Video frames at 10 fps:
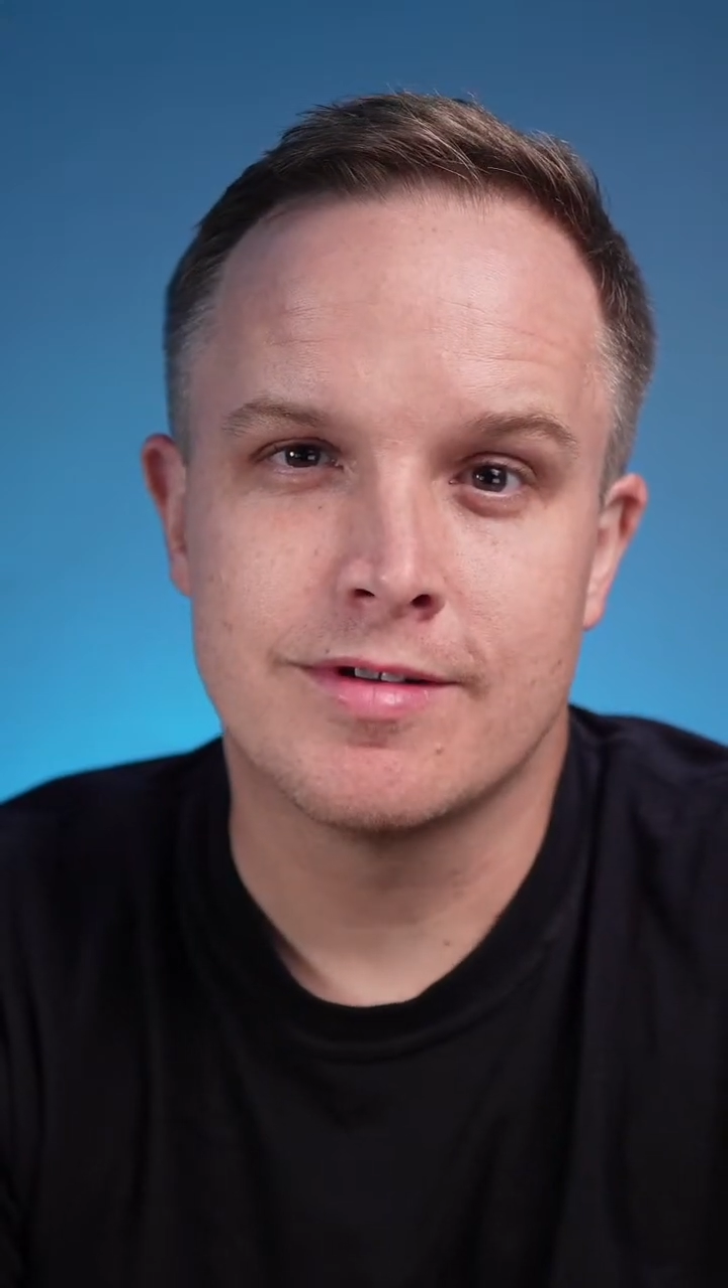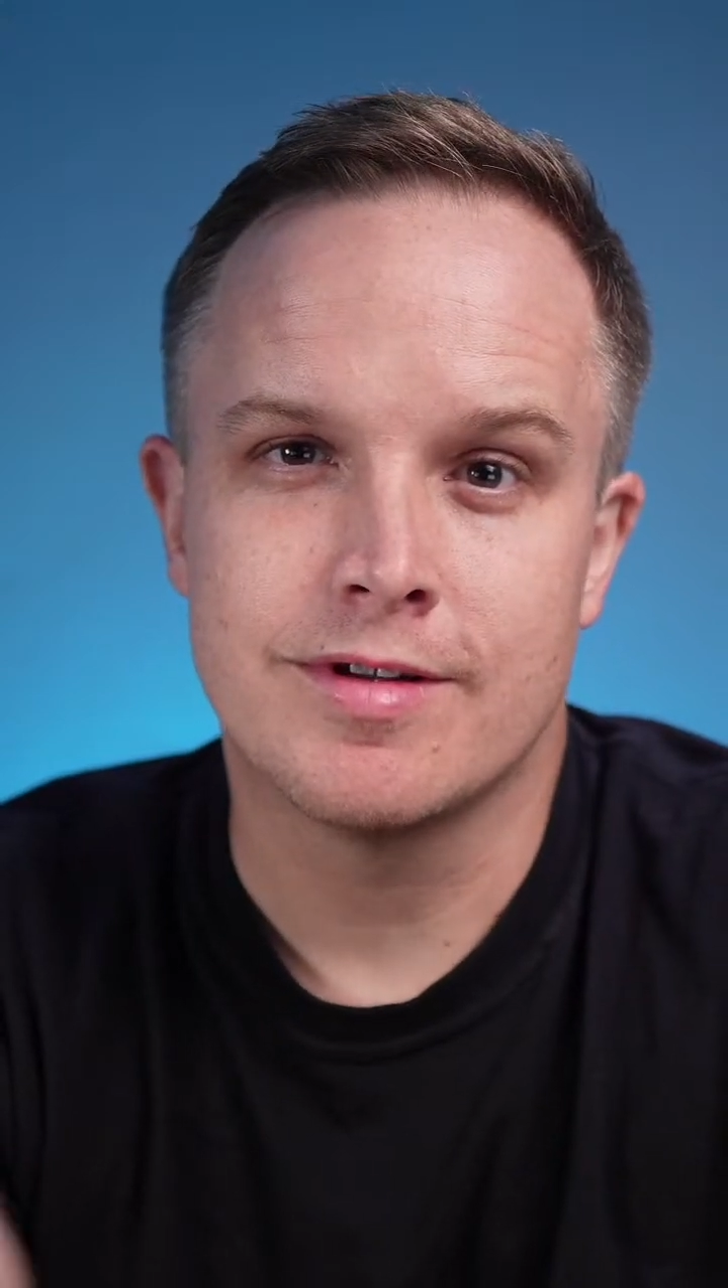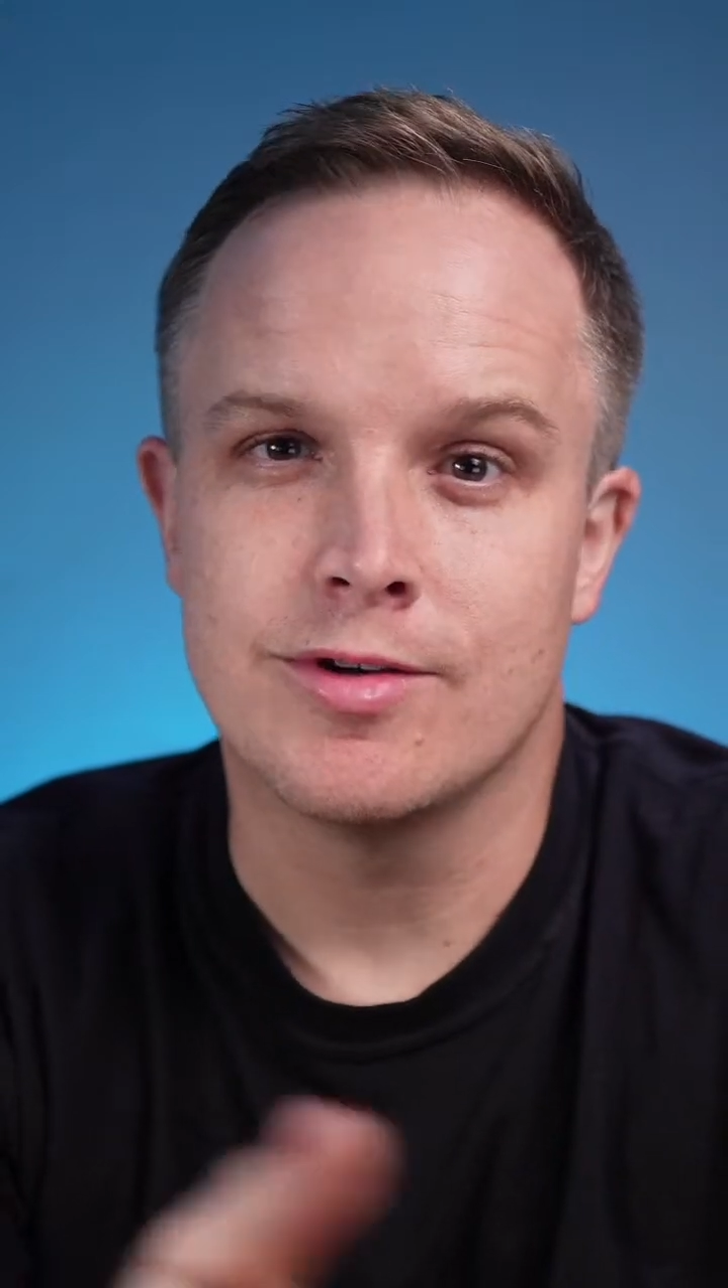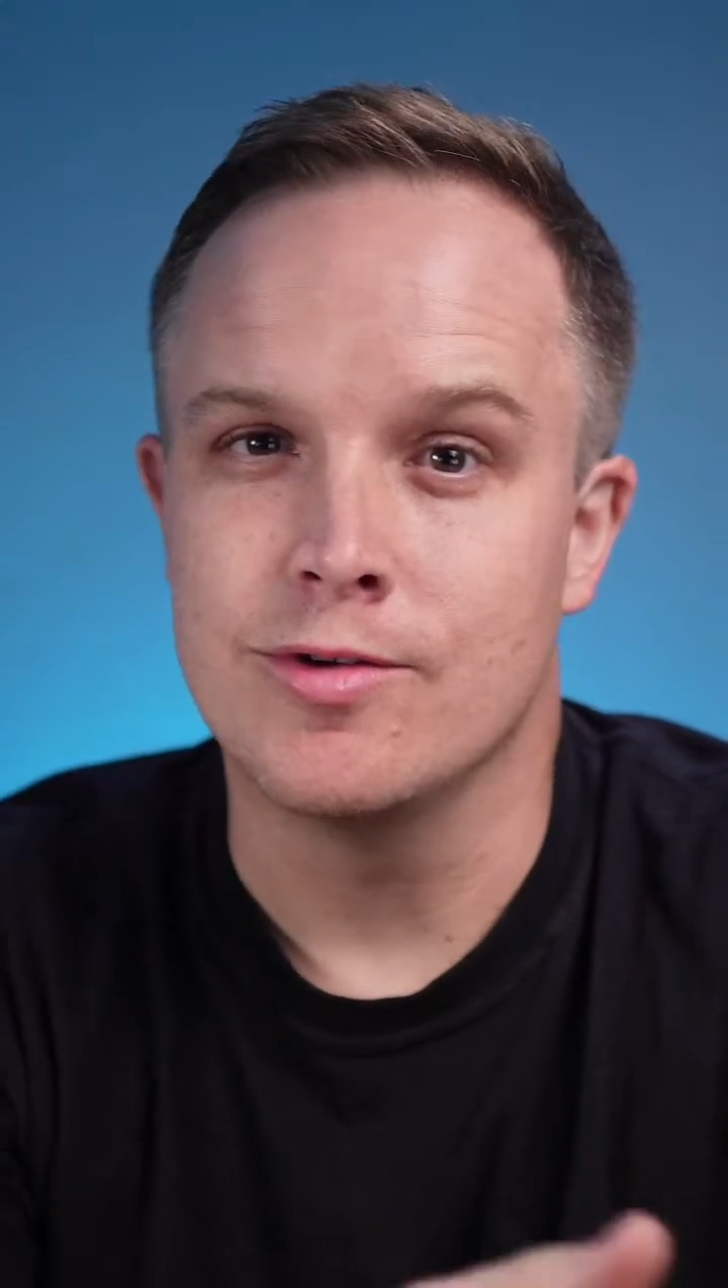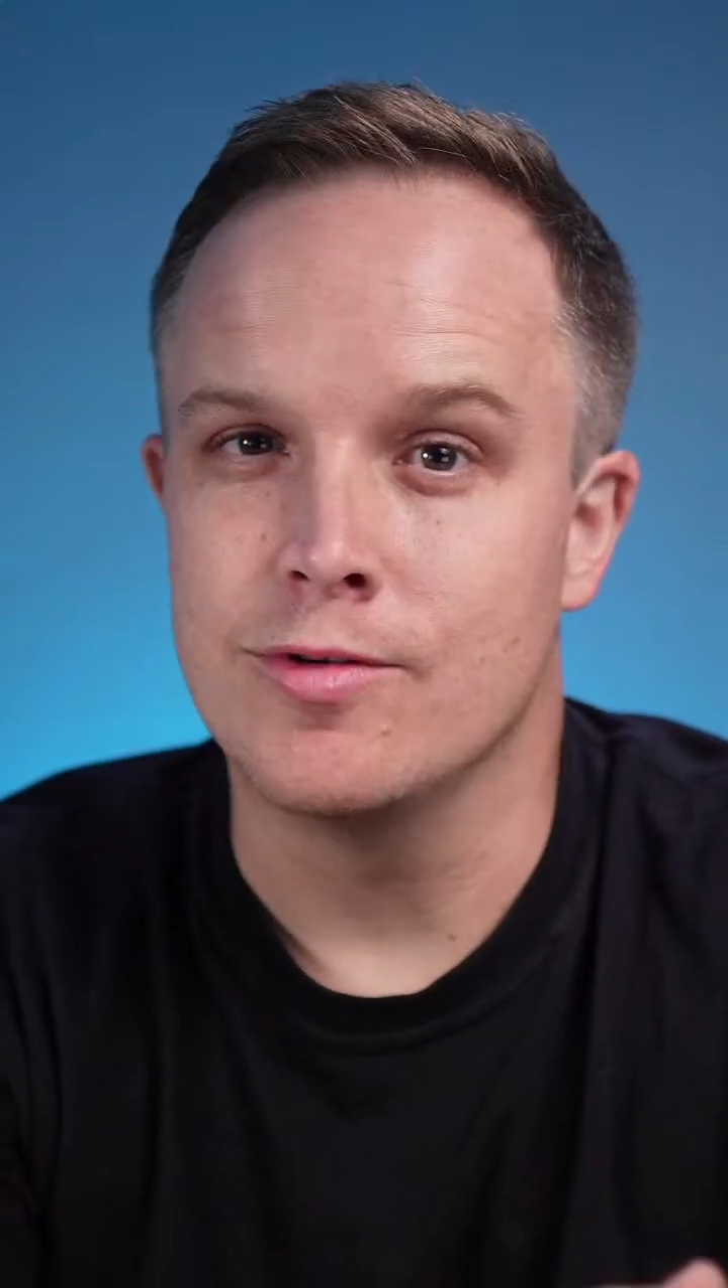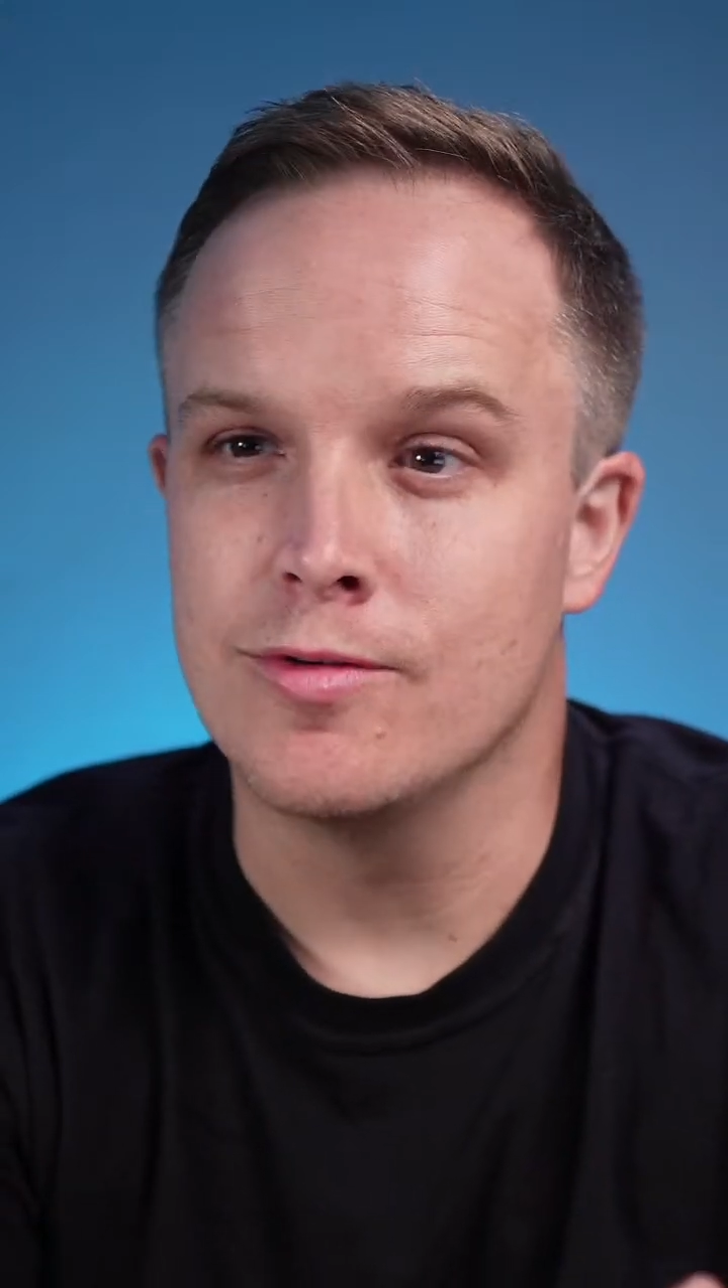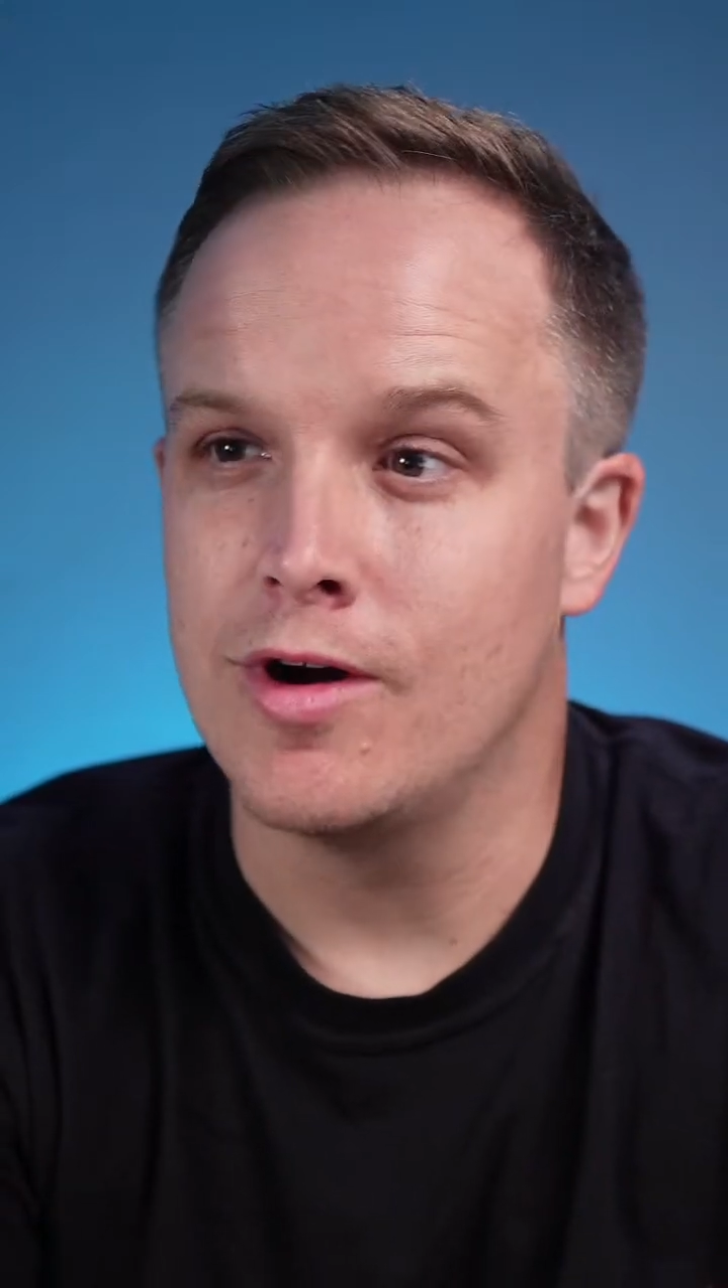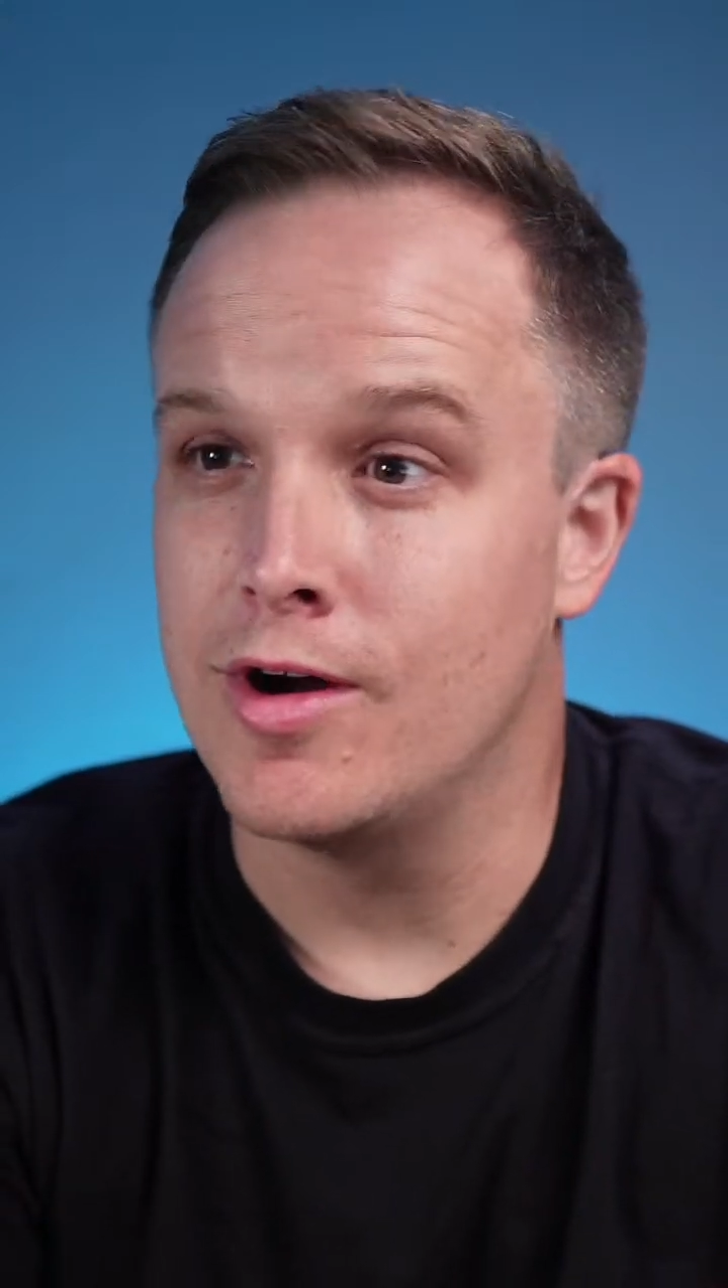who